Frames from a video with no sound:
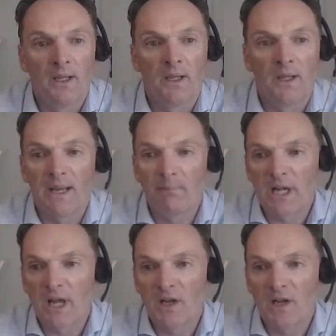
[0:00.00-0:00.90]
And then my
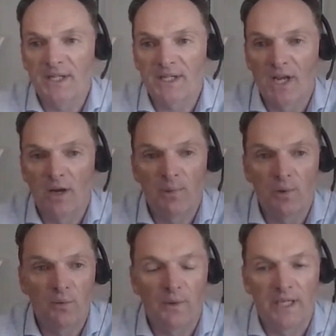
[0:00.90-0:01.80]
last
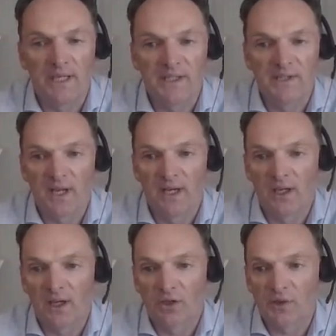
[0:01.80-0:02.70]
example is
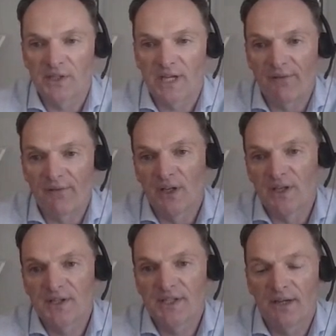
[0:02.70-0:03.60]
across
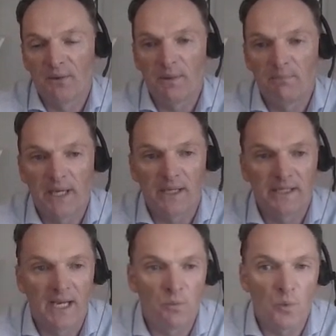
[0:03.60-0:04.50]
governance. So we picked
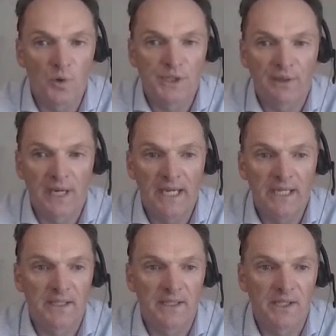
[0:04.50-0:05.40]
out
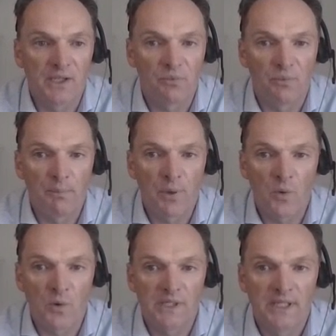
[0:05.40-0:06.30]
WaterAid as a good
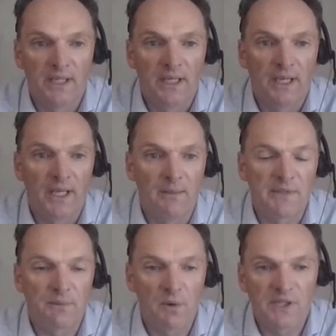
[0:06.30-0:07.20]
report.
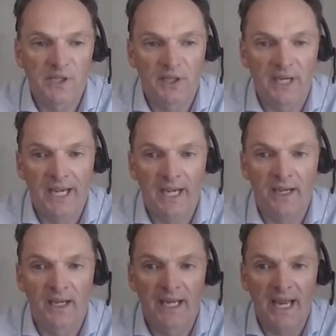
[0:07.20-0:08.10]
So what was good
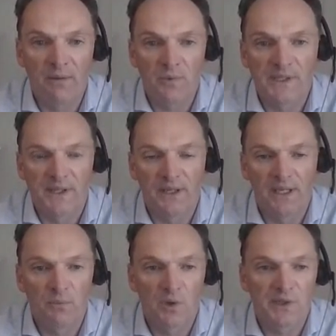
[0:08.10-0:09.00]
here again was that
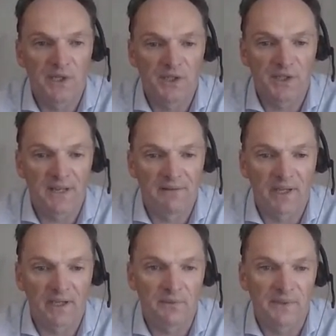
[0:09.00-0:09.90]
it wasn't just
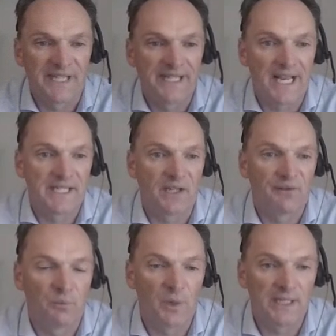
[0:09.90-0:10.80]
something that was static
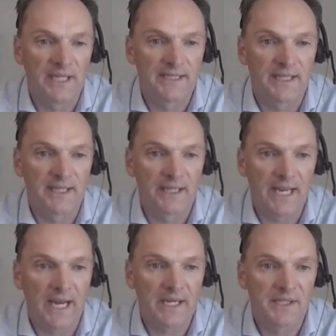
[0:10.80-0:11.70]
from one year to the
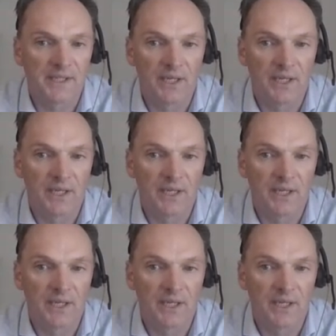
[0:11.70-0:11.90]
next.